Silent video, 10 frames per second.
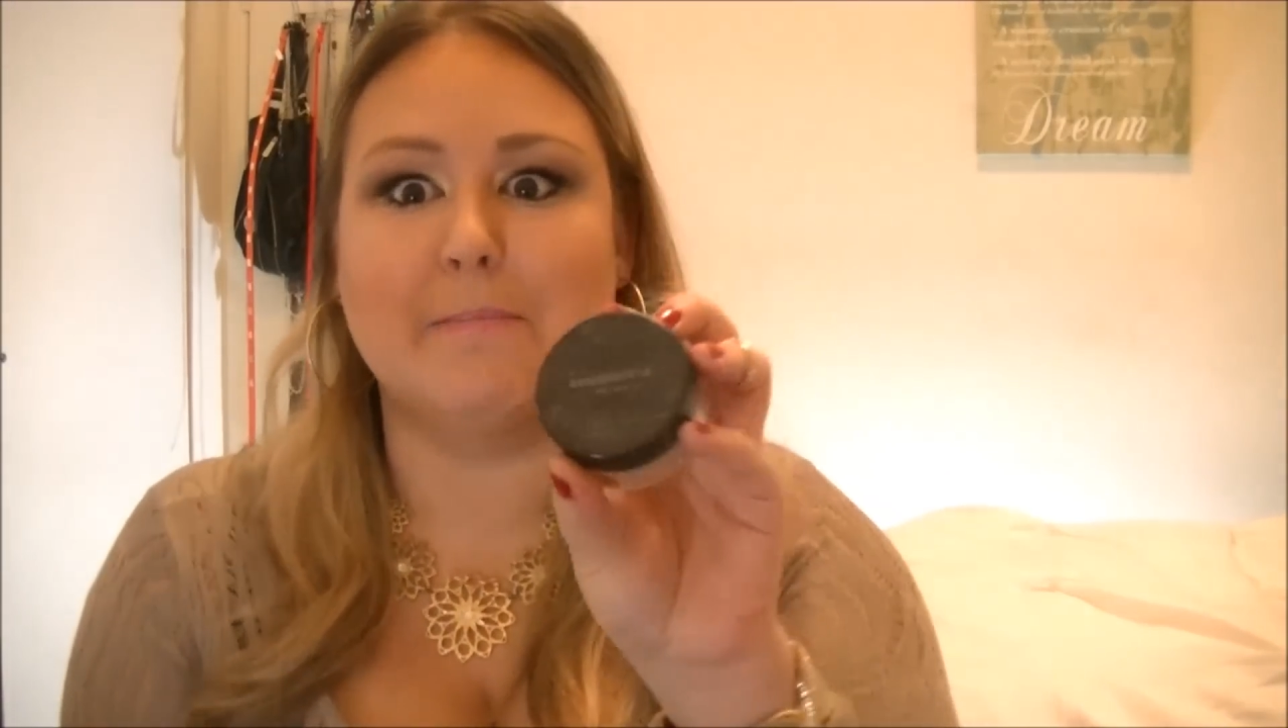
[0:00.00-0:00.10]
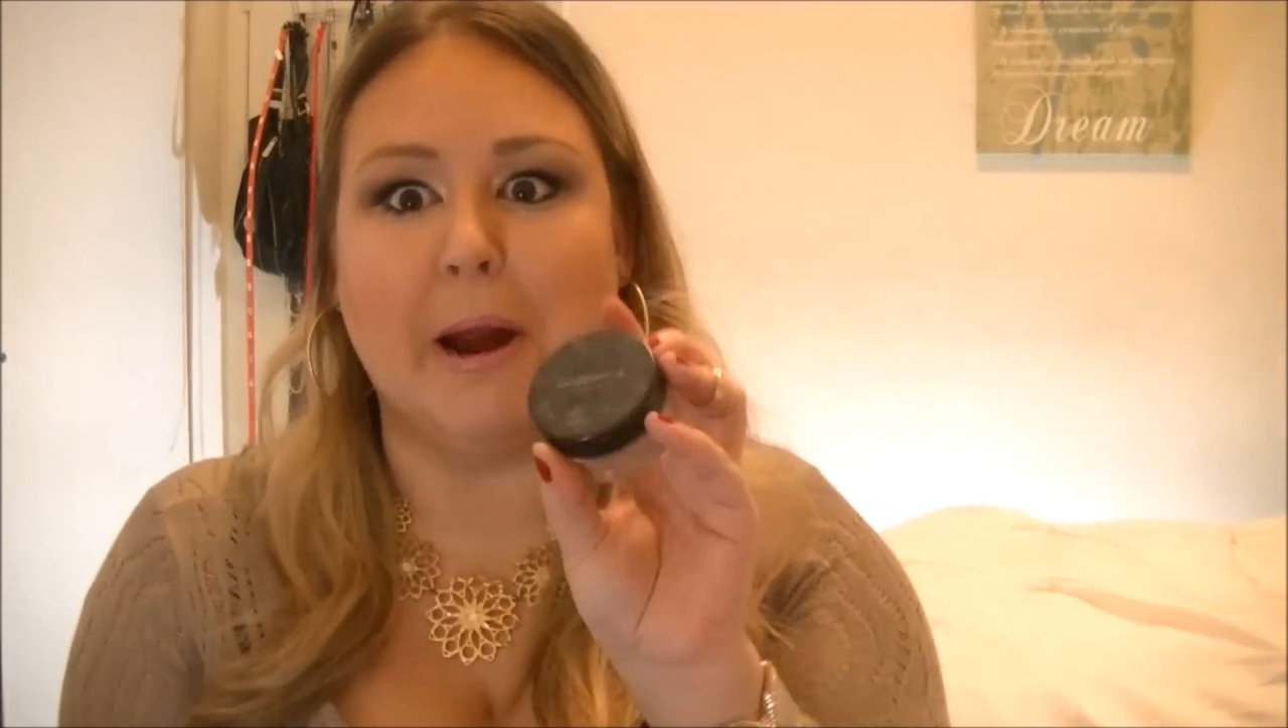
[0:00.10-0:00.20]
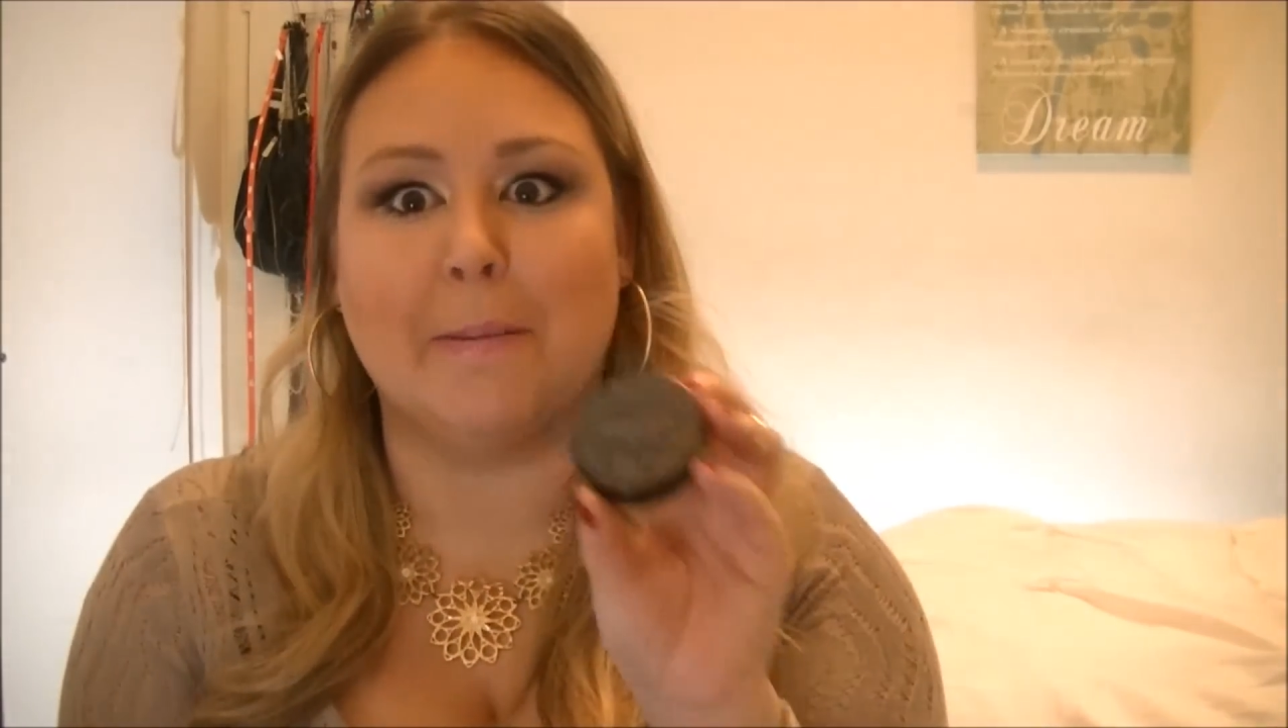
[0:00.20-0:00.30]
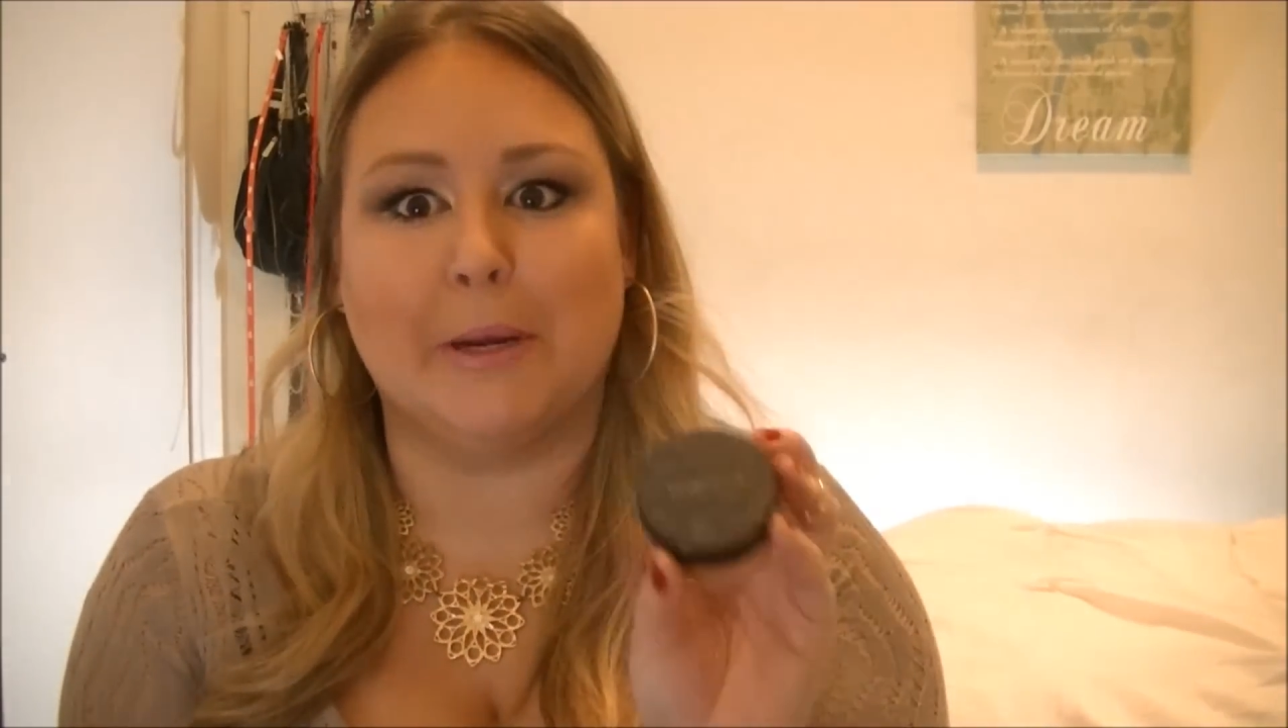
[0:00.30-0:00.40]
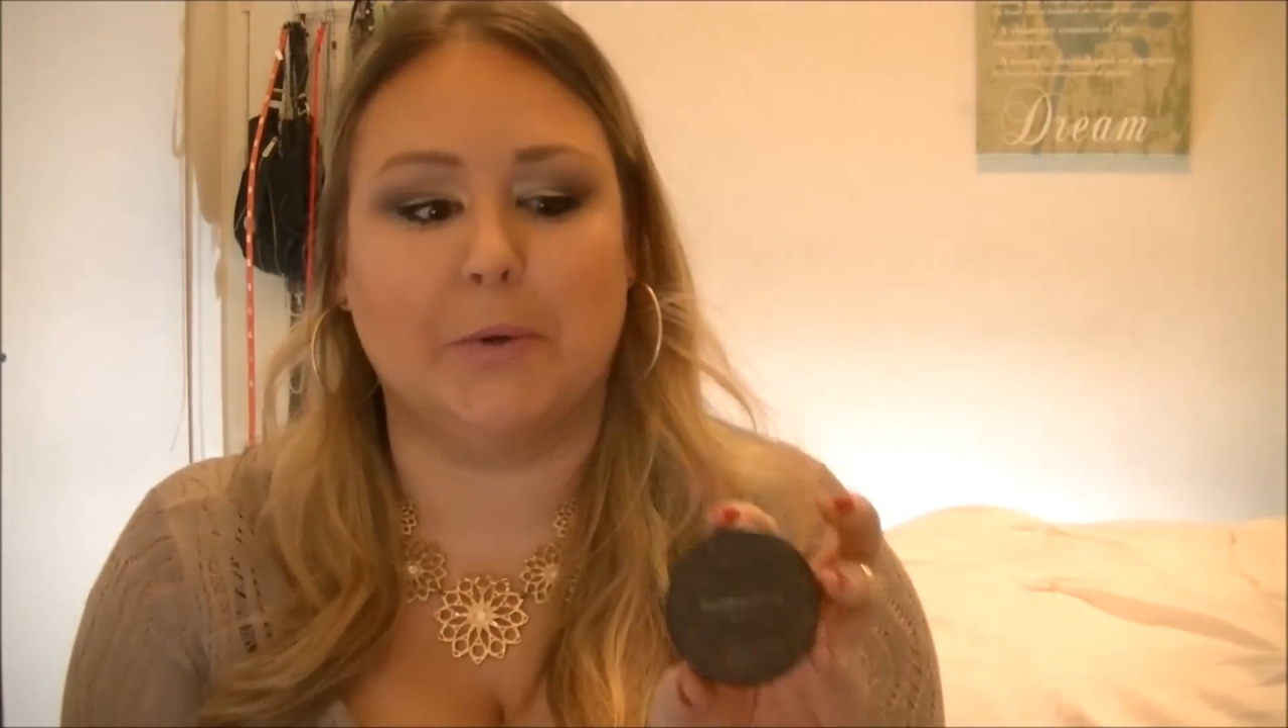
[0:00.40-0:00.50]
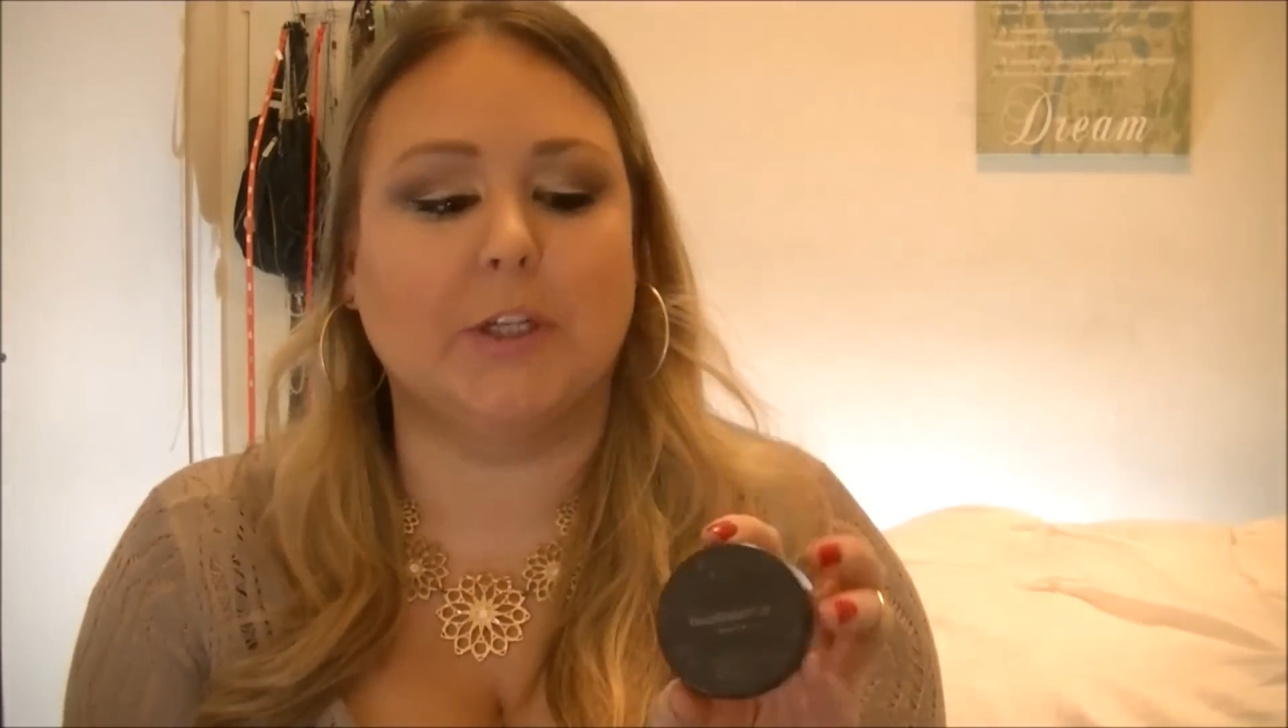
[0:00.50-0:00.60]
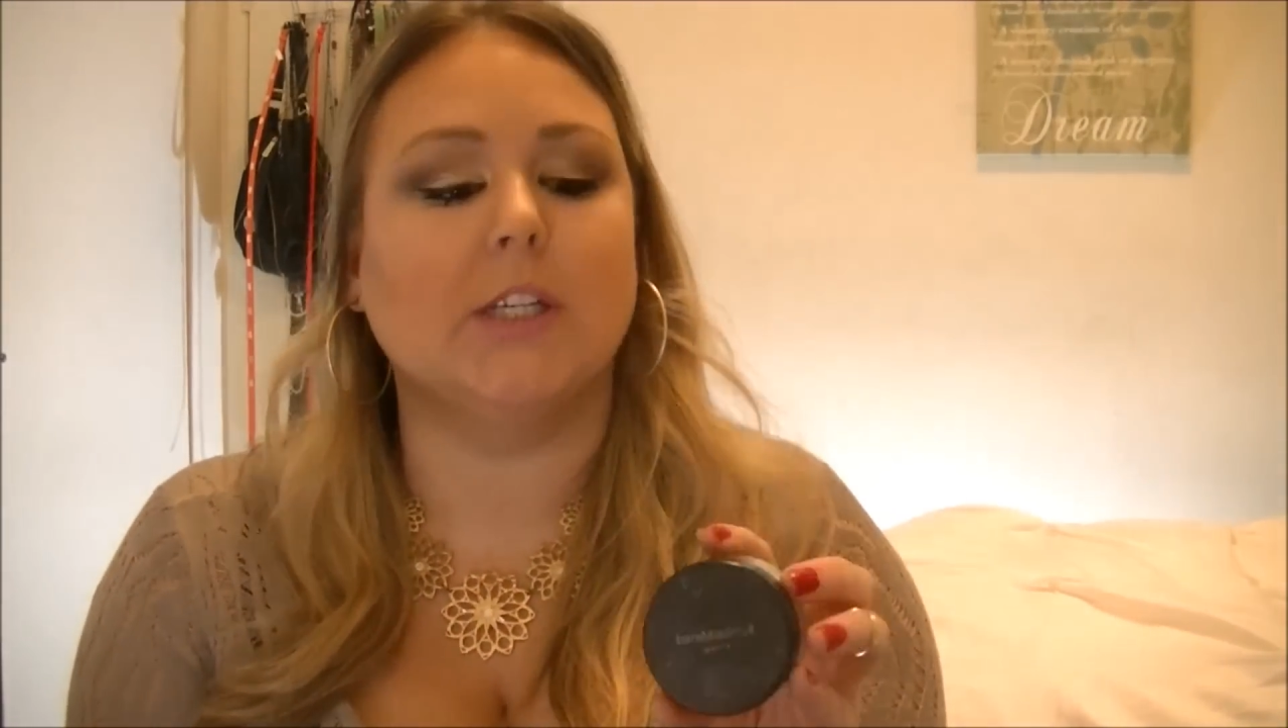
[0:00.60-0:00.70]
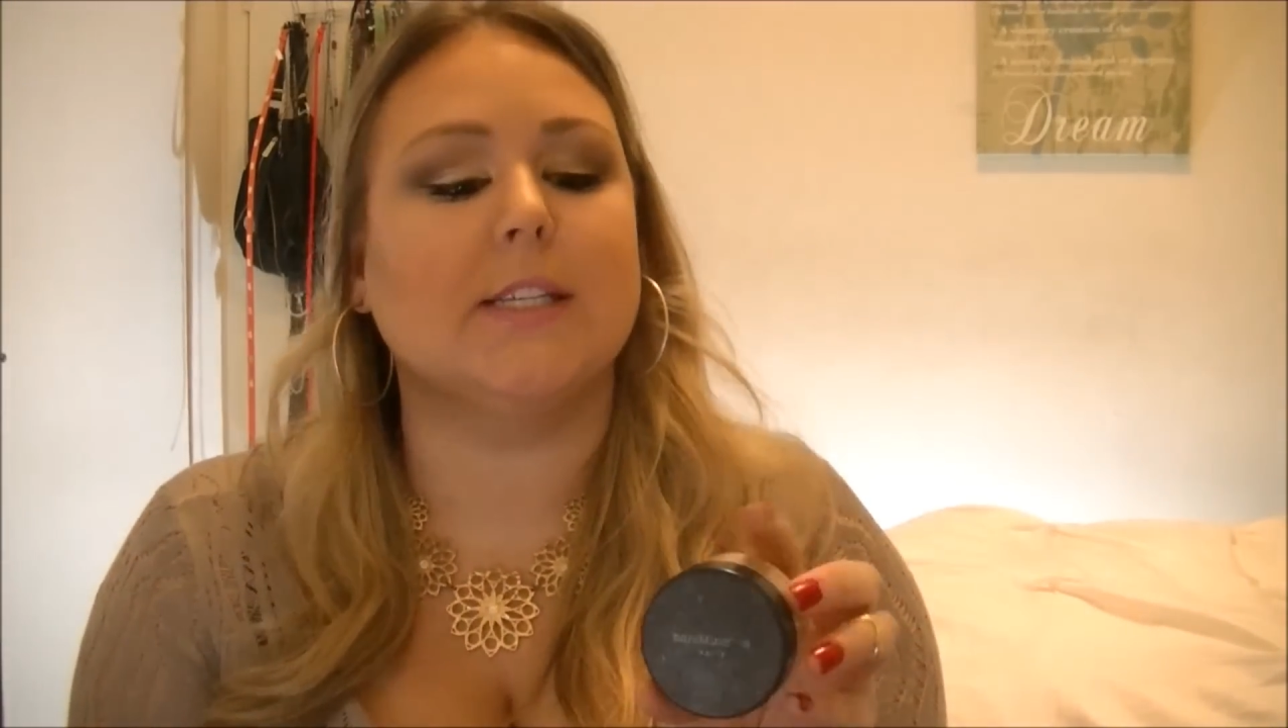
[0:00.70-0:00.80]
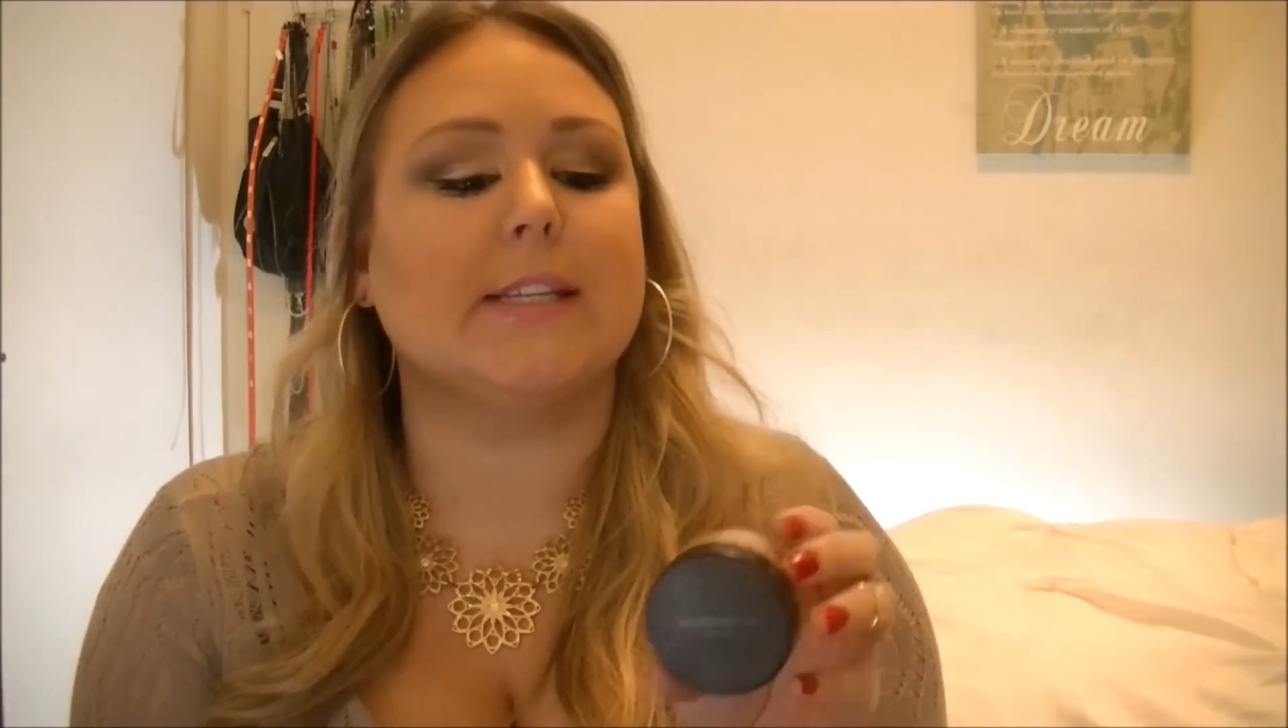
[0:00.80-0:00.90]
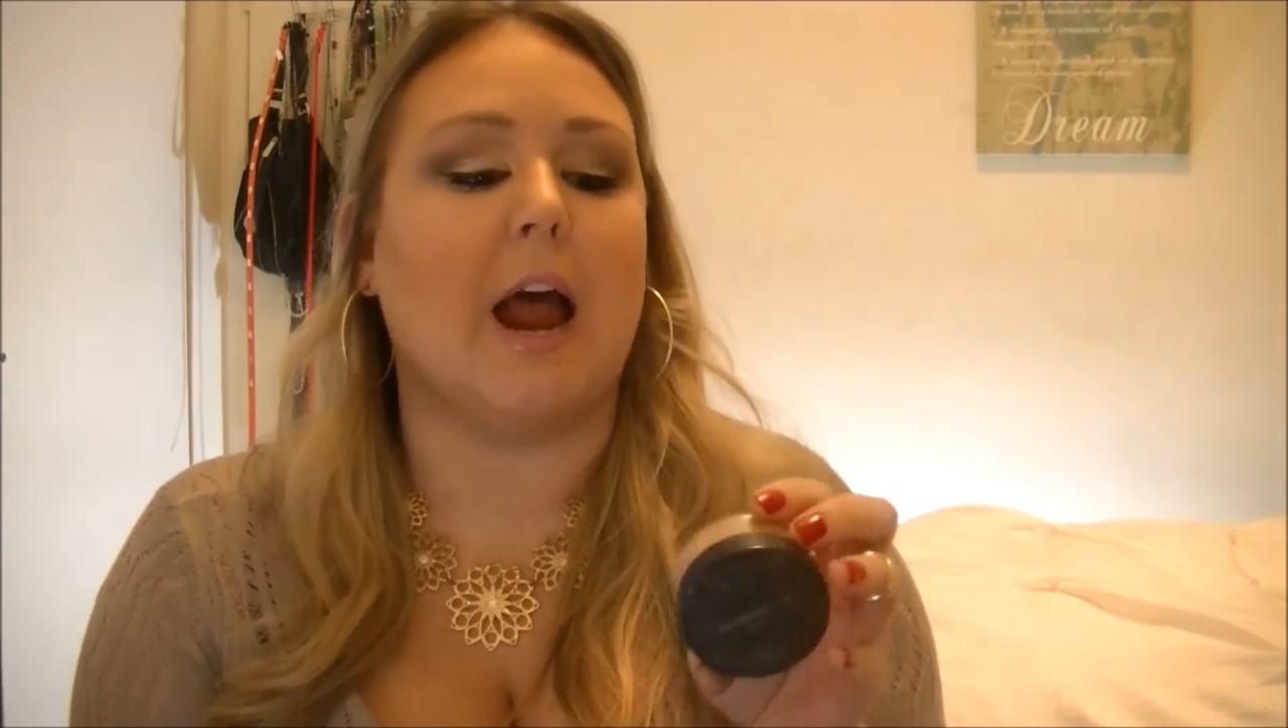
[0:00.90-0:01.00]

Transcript: Bare Minerals.